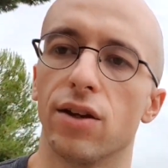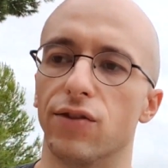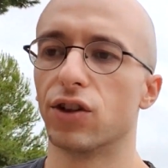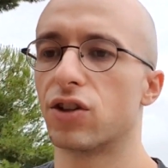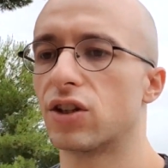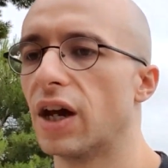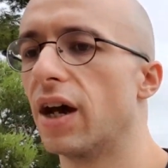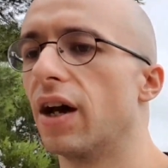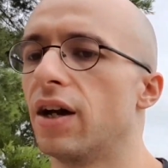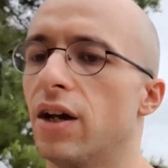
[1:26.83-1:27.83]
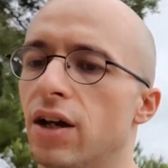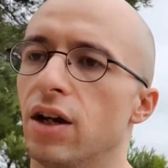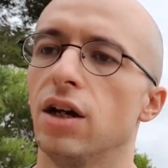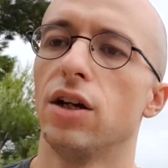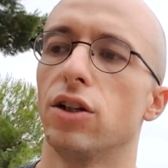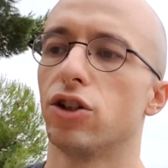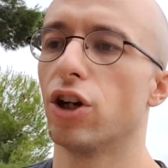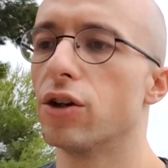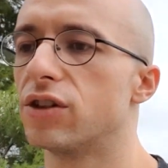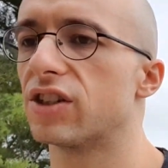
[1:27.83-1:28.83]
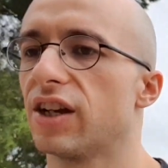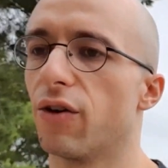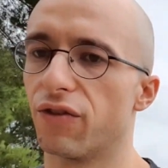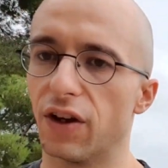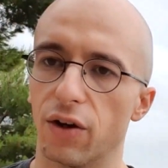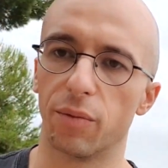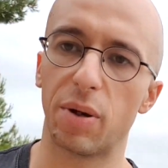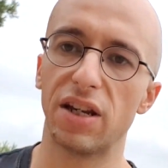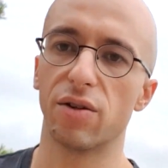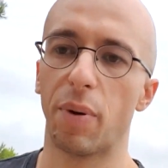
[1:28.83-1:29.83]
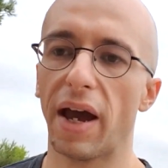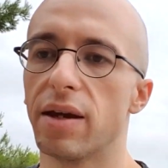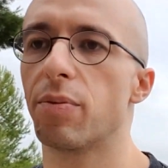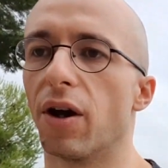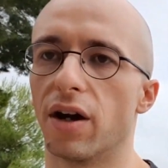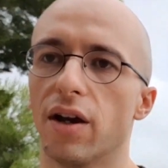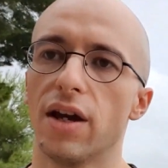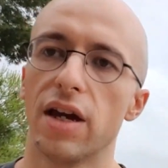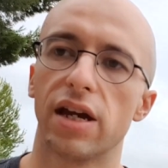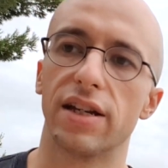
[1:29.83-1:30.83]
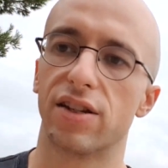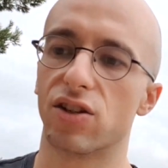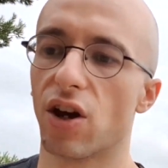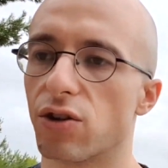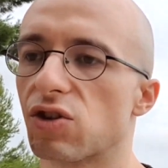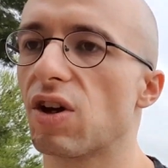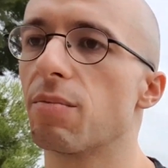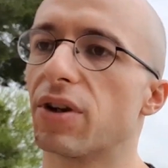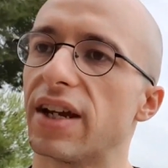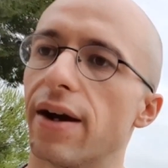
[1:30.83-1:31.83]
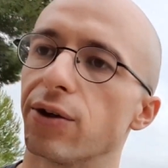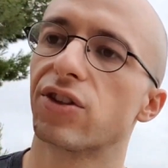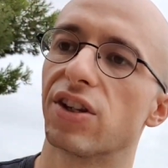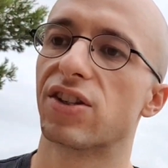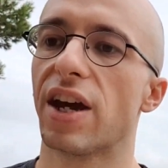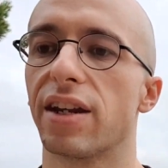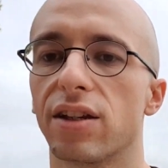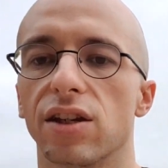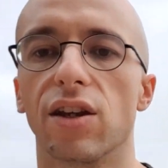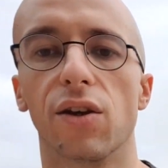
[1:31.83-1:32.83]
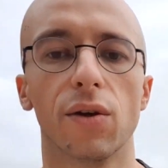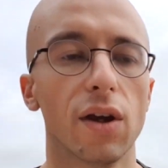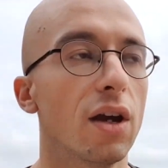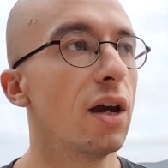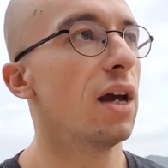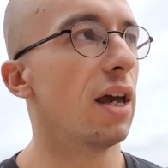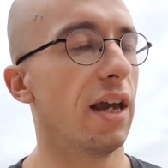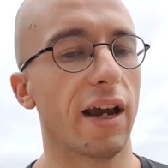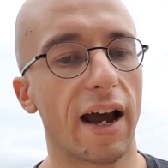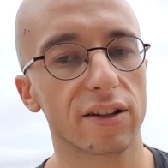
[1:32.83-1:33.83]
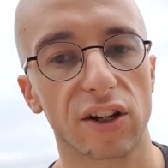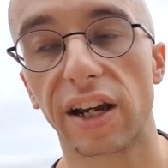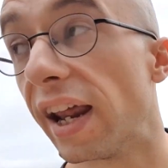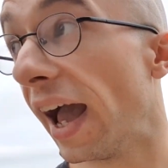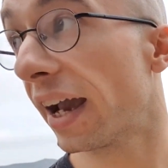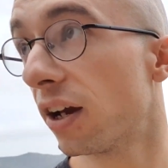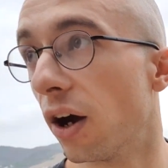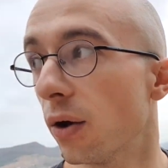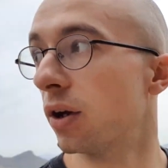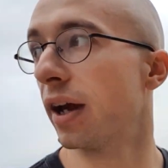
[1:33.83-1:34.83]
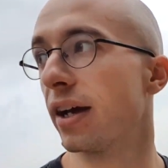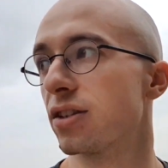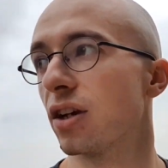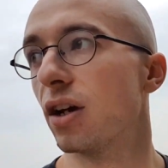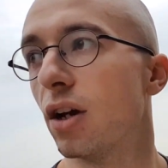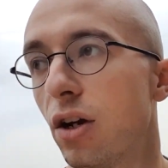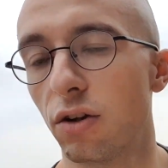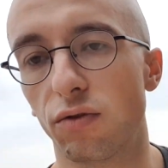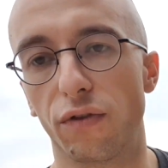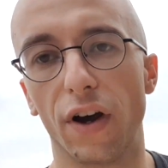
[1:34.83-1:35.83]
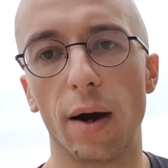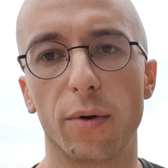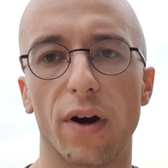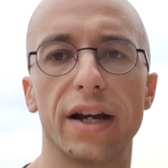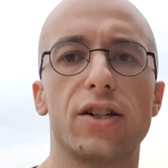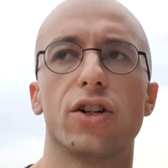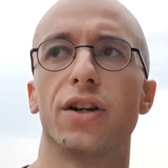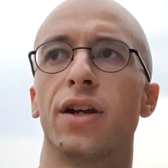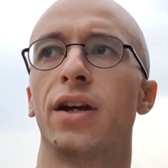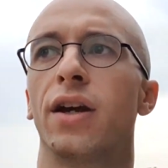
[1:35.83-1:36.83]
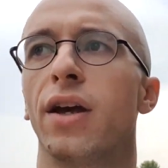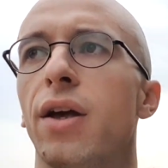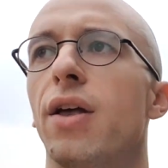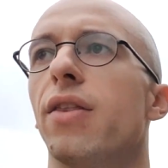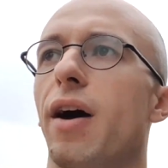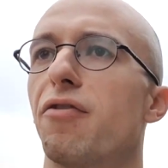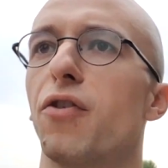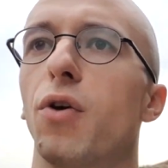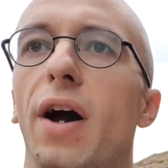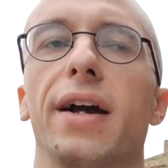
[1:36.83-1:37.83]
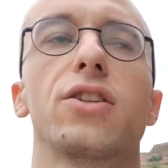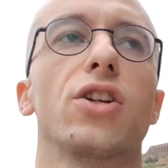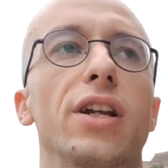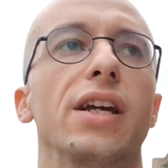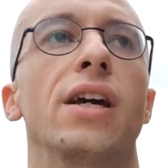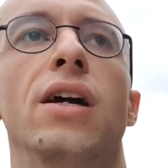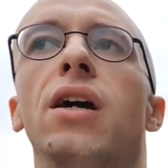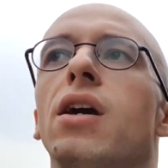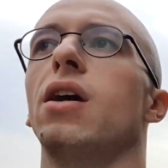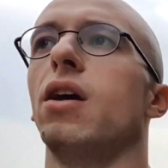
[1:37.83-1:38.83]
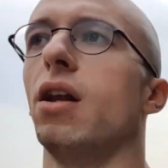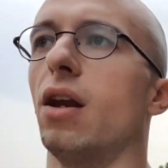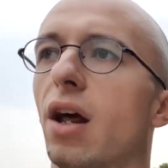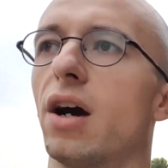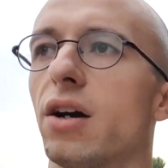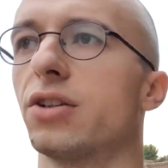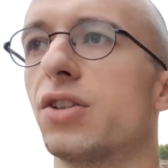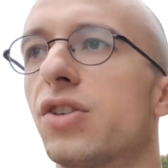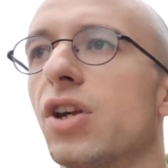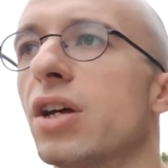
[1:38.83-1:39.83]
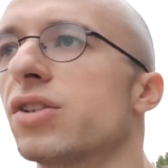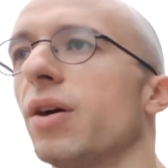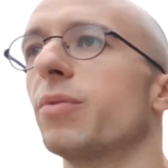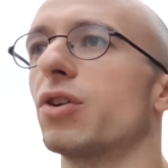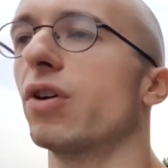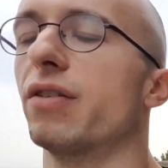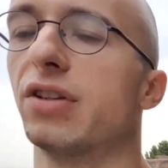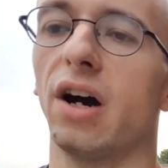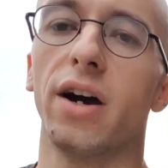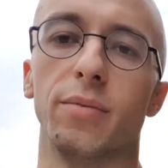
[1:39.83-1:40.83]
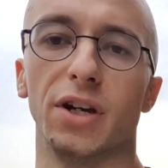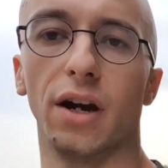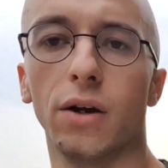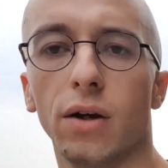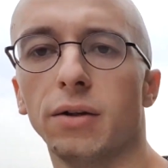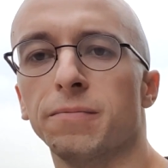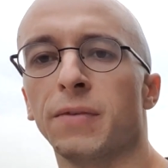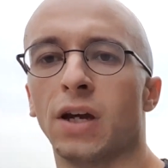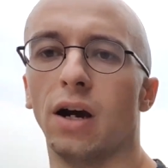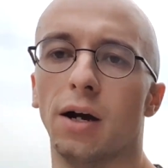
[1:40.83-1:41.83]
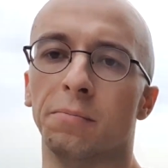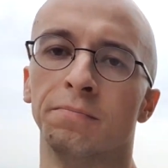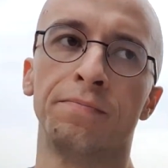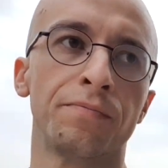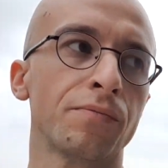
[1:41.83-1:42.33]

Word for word: You've just uh, showed yourself it on a piece of paper. It's as though somebody else has said it to you. It has like an echo, it has a reverberation. That thought actually lasts some degree of time, you know, um,